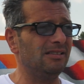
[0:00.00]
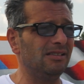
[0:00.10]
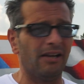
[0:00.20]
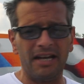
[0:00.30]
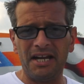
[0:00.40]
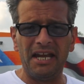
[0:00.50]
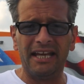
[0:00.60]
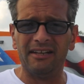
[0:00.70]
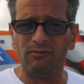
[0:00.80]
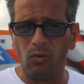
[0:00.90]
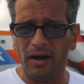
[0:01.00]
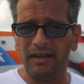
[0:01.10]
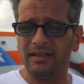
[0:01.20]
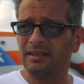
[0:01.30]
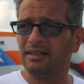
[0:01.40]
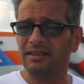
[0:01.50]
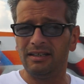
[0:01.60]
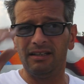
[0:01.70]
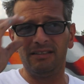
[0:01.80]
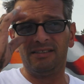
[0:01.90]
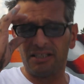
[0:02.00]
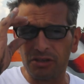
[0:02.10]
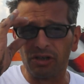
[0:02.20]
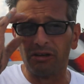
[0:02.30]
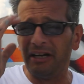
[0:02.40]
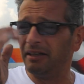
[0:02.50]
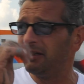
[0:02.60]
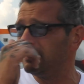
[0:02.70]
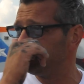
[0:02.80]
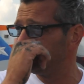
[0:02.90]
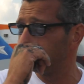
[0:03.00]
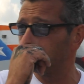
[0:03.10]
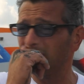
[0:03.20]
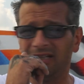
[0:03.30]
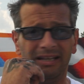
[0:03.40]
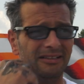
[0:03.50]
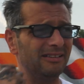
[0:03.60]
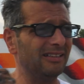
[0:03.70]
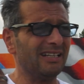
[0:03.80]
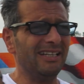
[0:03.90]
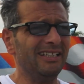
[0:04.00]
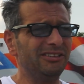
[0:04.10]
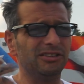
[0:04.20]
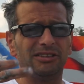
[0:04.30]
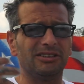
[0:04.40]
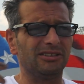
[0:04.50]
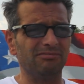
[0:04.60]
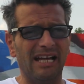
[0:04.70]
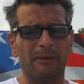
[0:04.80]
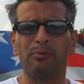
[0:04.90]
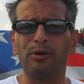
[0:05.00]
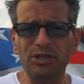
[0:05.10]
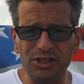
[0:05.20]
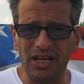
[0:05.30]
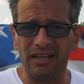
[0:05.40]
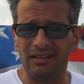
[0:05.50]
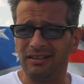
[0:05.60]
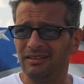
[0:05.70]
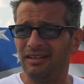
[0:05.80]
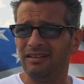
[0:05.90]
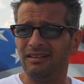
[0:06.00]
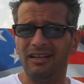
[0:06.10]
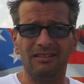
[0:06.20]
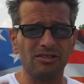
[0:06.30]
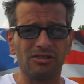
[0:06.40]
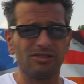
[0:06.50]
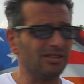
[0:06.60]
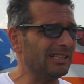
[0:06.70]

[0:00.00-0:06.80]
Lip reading: you know, in a negative way, desecrating it, and just not appreciating it, and just,